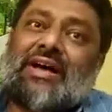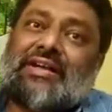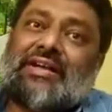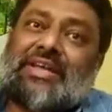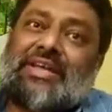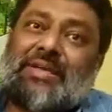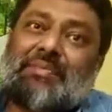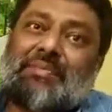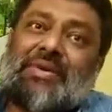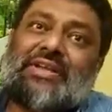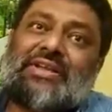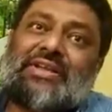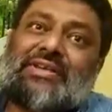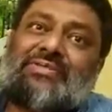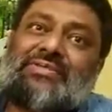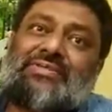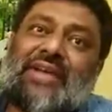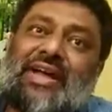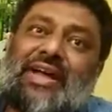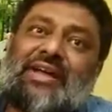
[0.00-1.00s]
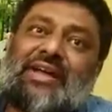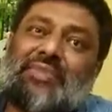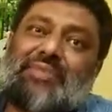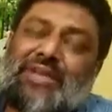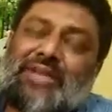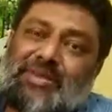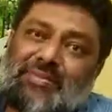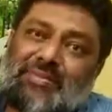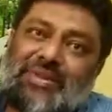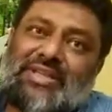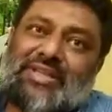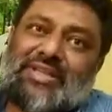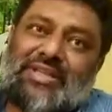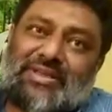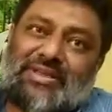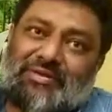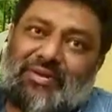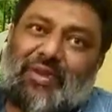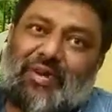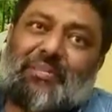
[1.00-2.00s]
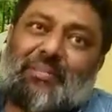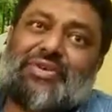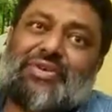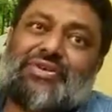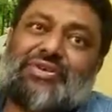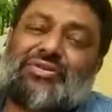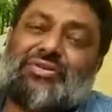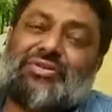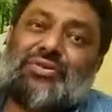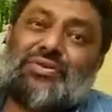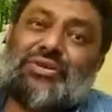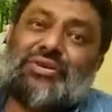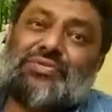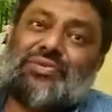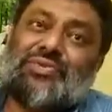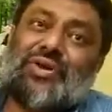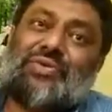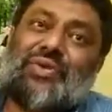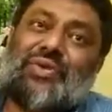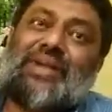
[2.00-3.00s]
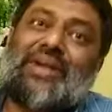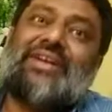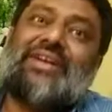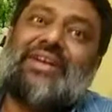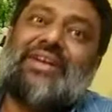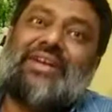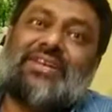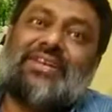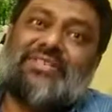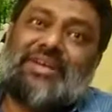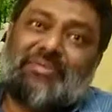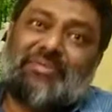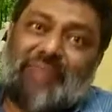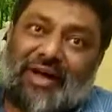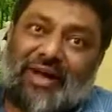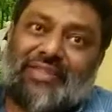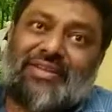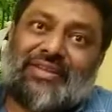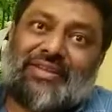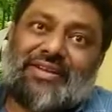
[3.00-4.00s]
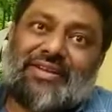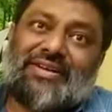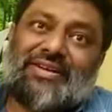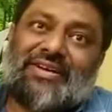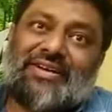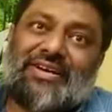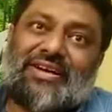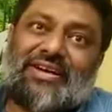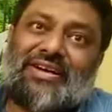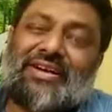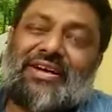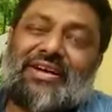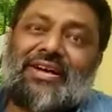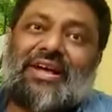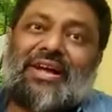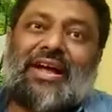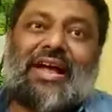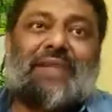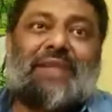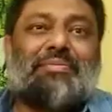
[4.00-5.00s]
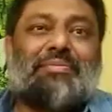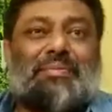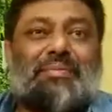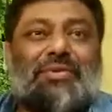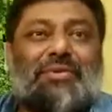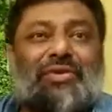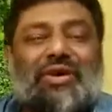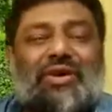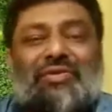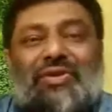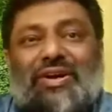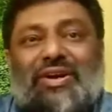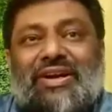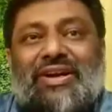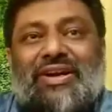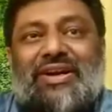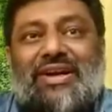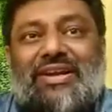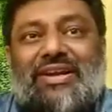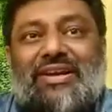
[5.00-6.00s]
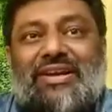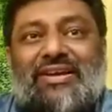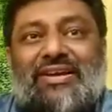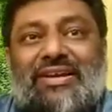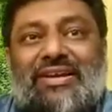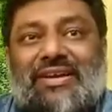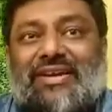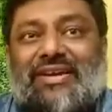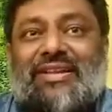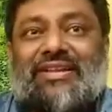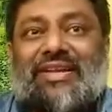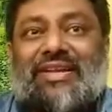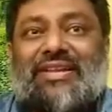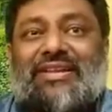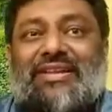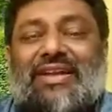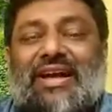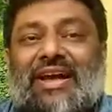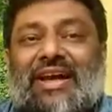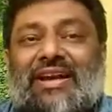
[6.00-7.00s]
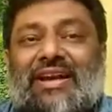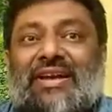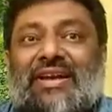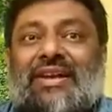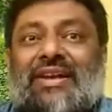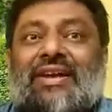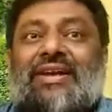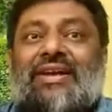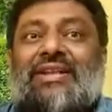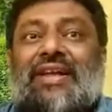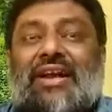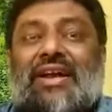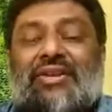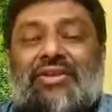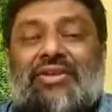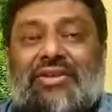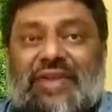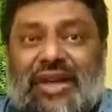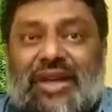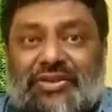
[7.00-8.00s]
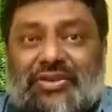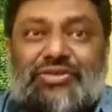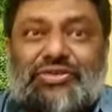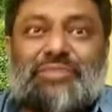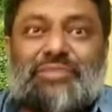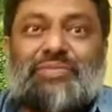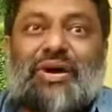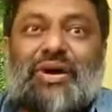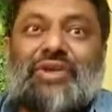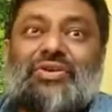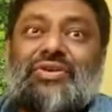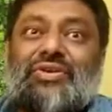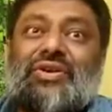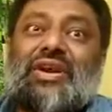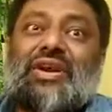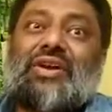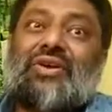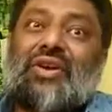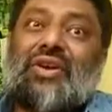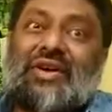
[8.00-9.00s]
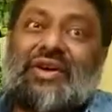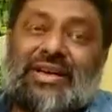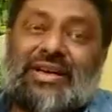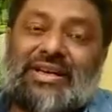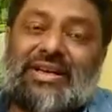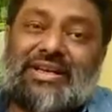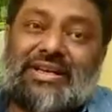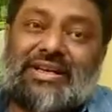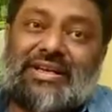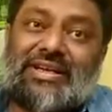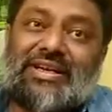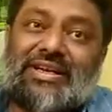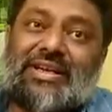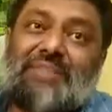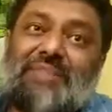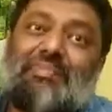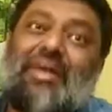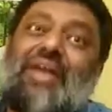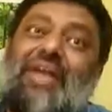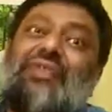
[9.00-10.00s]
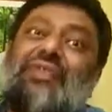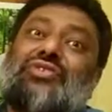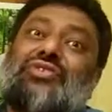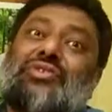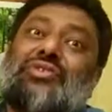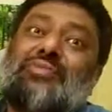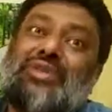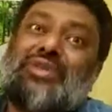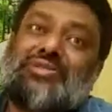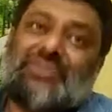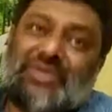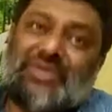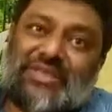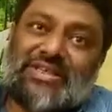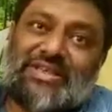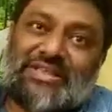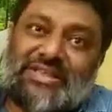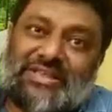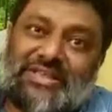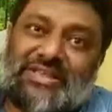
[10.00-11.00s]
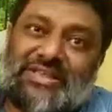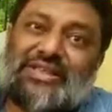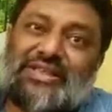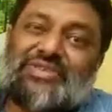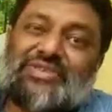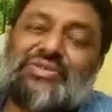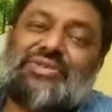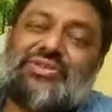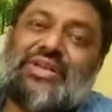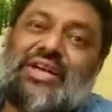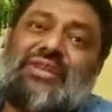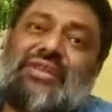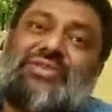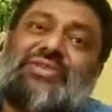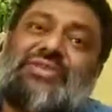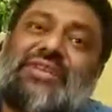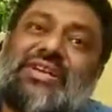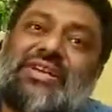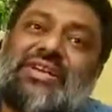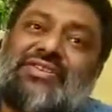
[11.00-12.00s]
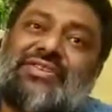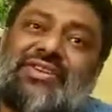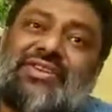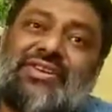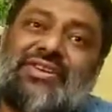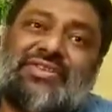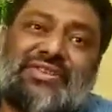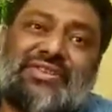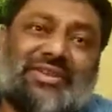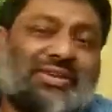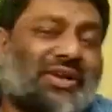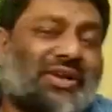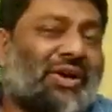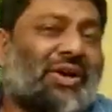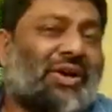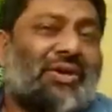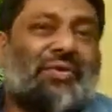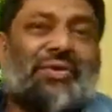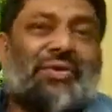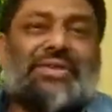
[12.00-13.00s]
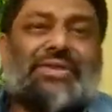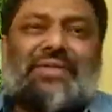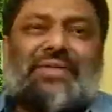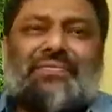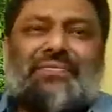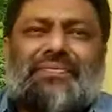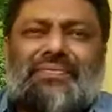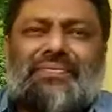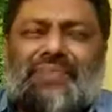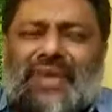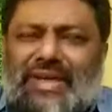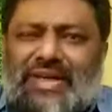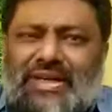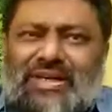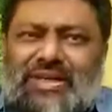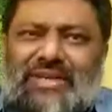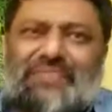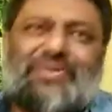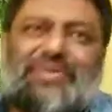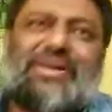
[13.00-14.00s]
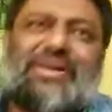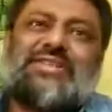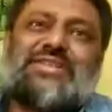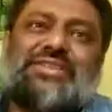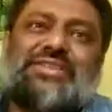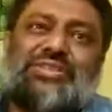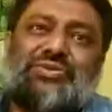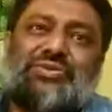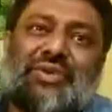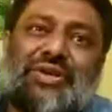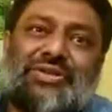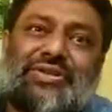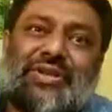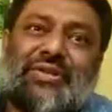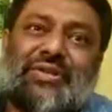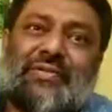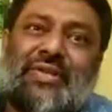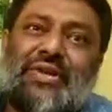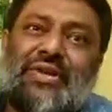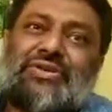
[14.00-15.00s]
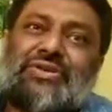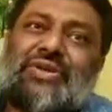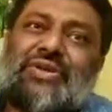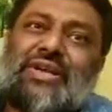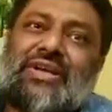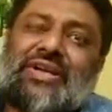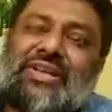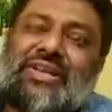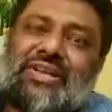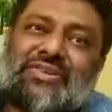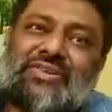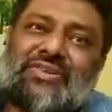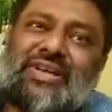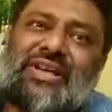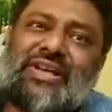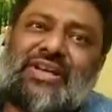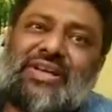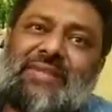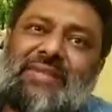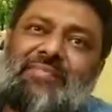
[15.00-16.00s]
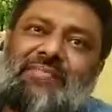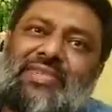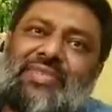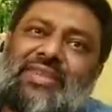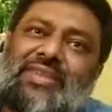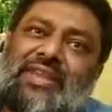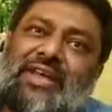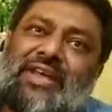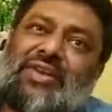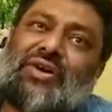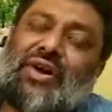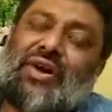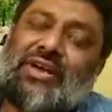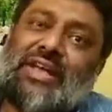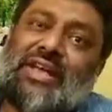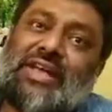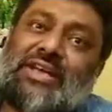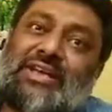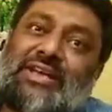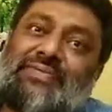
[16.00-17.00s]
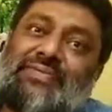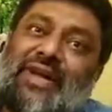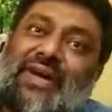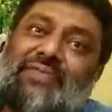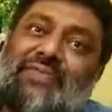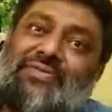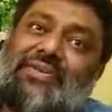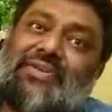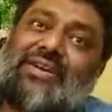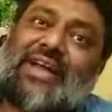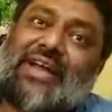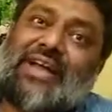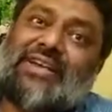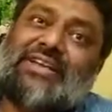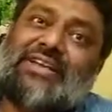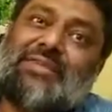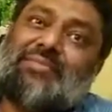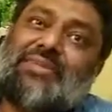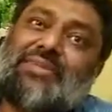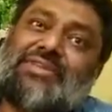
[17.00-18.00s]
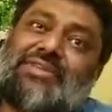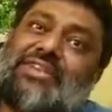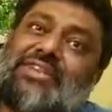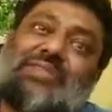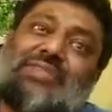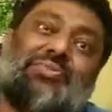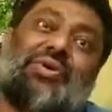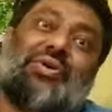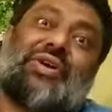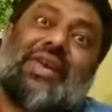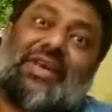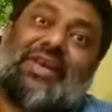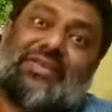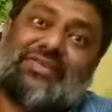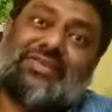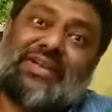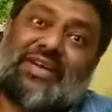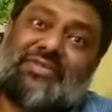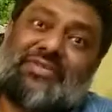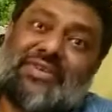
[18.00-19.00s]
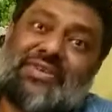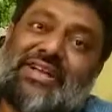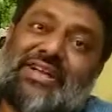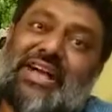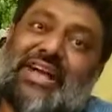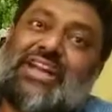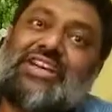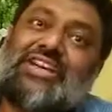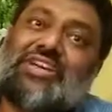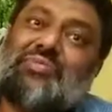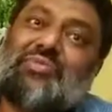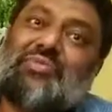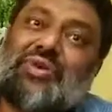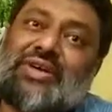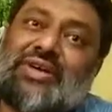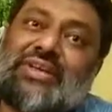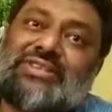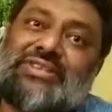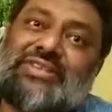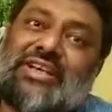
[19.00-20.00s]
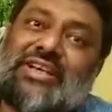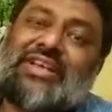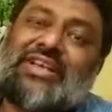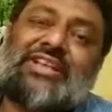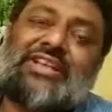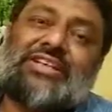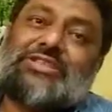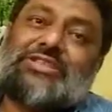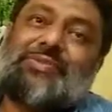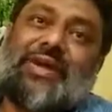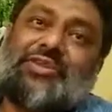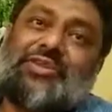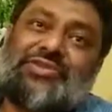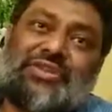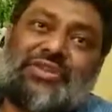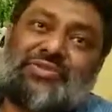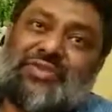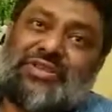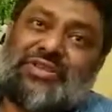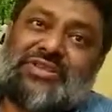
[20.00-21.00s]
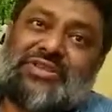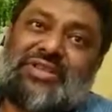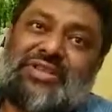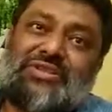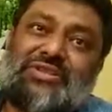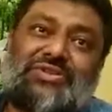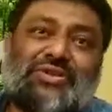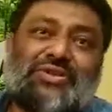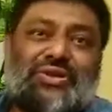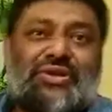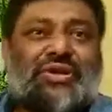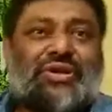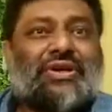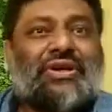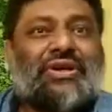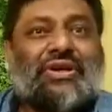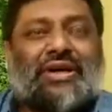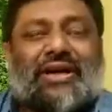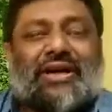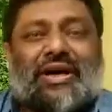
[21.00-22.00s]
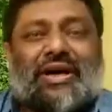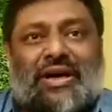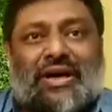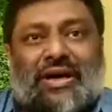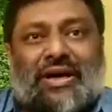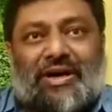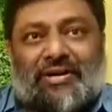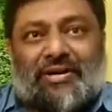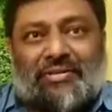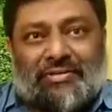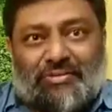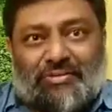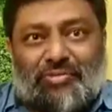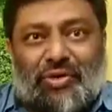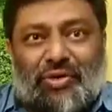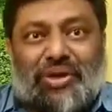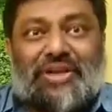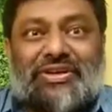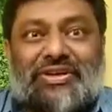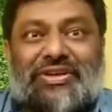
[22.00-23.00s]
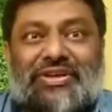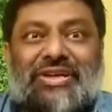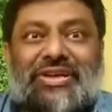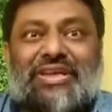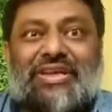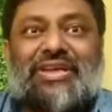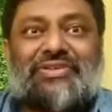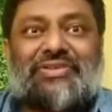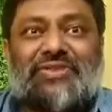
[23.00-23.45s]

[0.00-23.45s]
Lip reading: keeping the operations closed for 20 days a month, and people who have already taken tickets and they had to rush to Bagdogra, not getting ticket, paying so much for the other tickets to get to their destination, was a very difficult situation. So initially they got 85 to 90% bookings. That was the kind of bookings that SPICEJECT was getting. So monetarily it